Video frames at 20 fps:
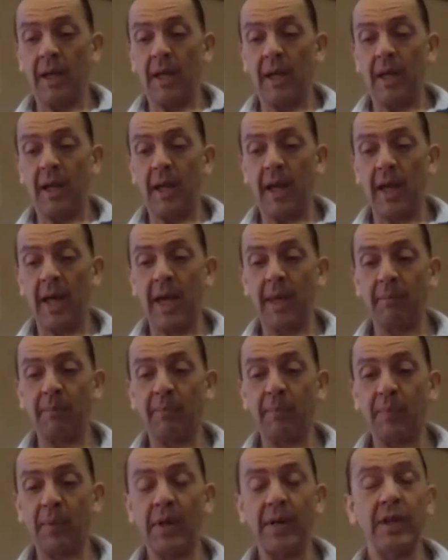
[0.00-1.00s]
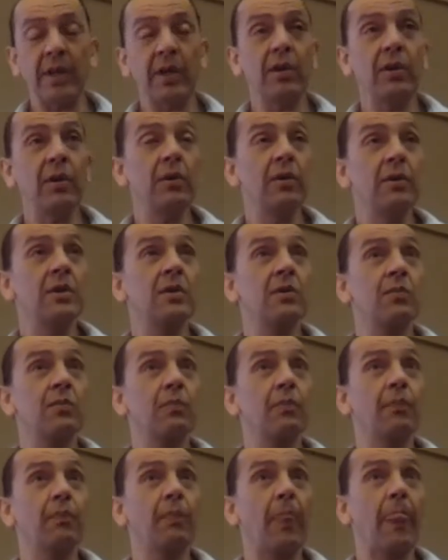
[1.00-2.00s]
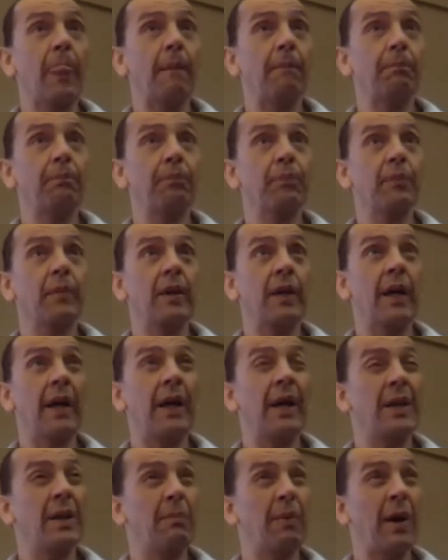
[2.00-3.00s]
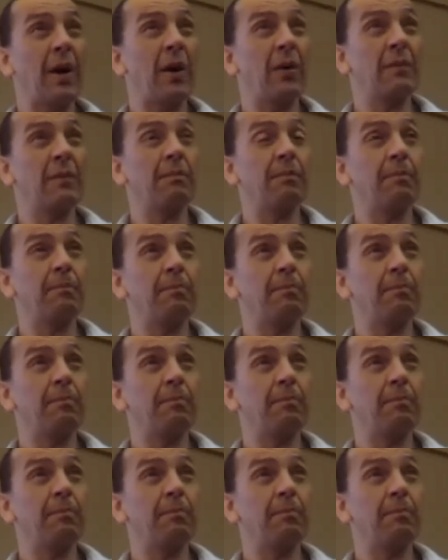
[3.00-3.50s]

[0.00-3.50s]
And Plenty Coups and about